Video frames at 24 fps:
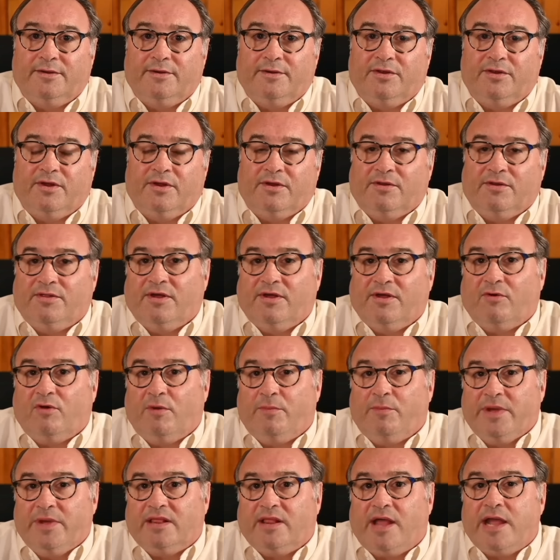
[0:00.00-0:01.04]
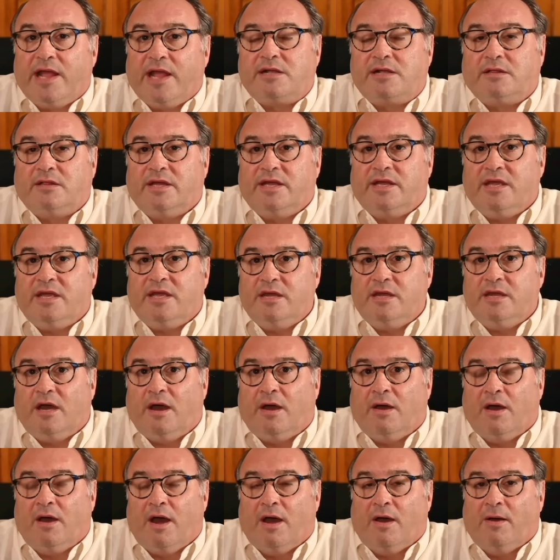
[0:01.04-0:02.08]
there, there will be likely, uh,
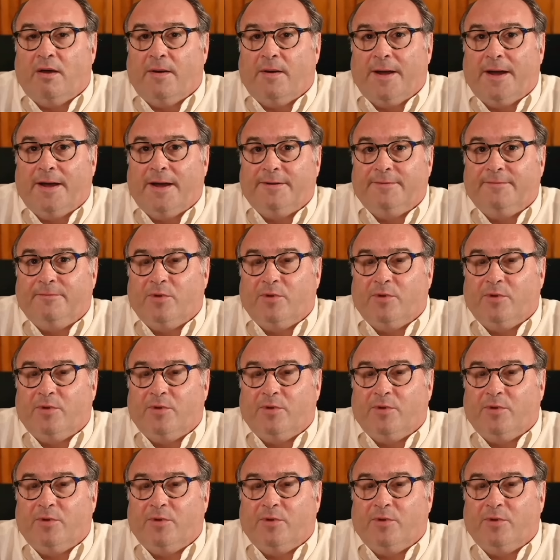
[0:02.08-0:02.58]
uh, uh,